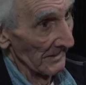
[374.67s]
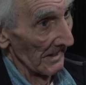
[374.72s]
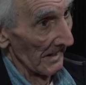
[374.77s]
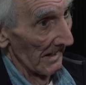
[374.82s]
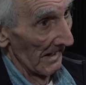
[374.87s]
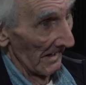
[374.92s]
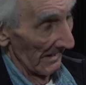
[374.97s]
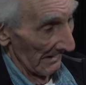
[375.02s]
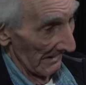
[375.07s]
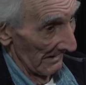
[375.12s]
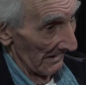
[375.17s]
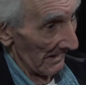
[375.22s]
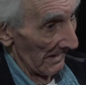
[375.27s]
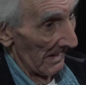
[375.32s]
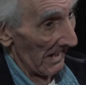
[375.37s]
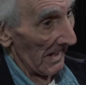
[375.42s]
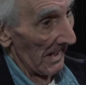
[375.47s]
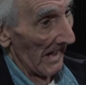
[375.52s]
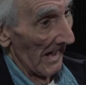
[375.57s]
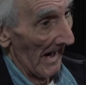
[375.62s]

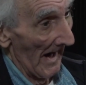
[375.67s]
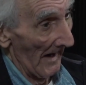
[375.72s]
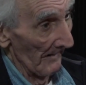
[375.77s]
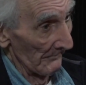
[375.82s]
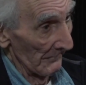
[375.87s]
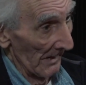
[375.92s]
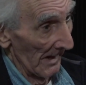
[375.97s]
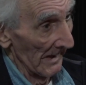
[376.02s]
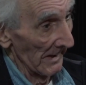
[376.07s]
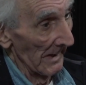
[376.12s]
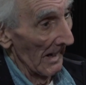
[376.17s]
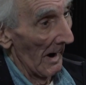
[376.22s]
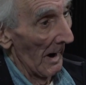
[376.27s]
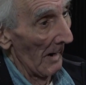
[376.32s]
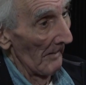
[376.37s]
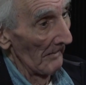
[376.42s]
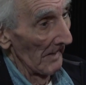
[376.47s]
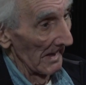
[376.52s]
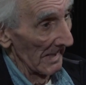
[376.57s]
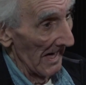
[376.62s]
I played all
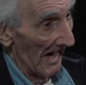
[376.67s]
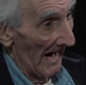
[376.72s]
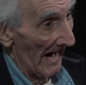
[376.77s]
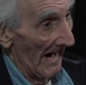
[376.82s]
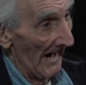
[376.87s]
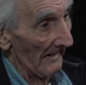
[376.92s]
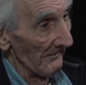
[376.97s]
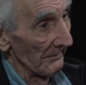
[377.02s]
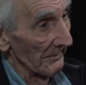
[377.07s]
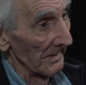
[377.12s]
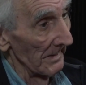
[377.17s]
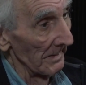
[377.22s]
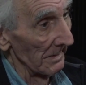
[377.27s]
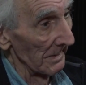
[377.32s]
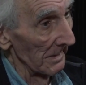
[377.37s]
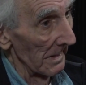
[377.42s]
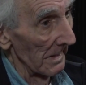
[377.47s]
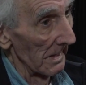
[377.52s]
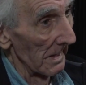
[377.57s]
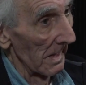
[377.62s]
my life, and
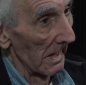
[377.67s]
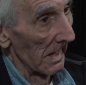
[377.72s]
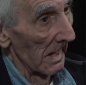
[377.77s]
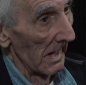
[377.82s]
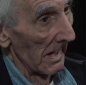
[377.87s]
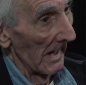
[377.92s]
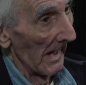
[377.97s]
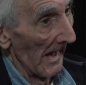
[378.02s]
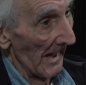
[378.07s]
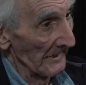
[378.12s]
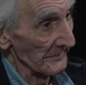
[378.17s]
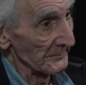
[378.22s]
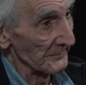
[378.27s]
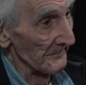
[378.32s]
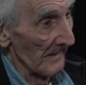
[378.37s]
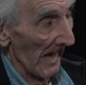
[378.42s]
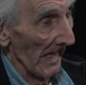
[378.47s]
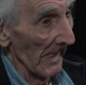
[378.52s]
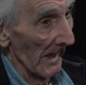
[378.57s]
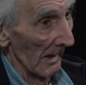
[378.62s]
that's
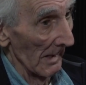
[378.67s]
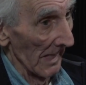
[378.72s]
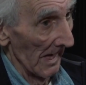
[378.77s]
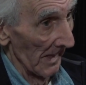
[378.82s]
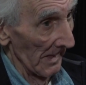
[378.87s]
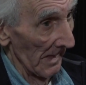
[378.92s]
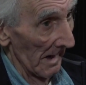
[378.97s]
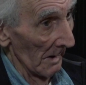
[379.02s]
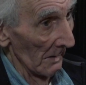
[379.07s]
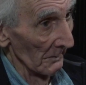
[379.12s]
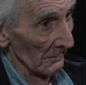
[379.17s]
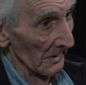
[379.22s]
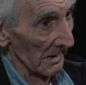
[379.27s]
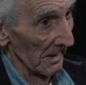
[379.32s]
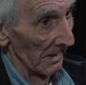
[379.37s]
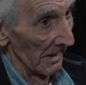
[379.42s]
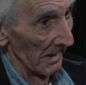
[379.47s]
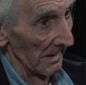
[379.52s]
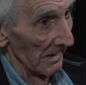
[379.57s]
about all I know, really.